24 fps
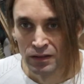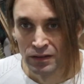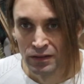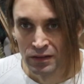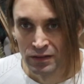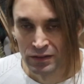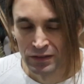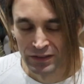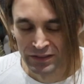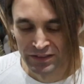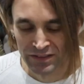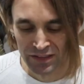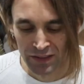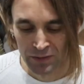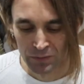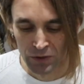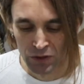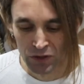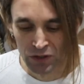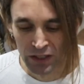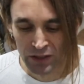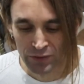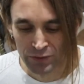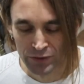This summer,
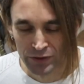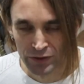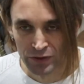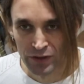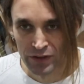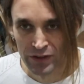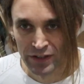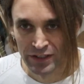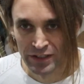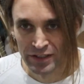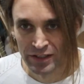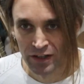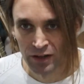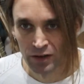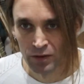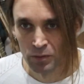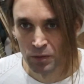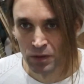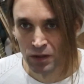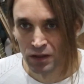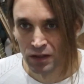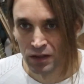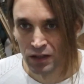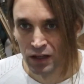after the
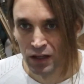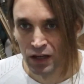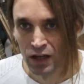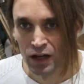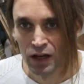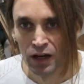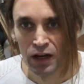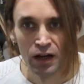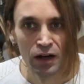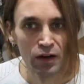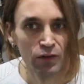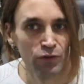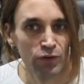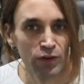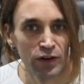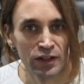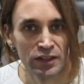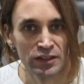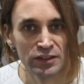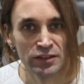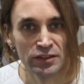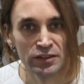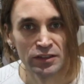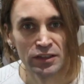terrible
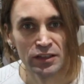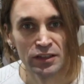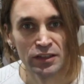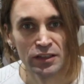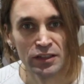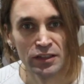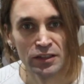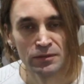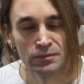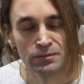flood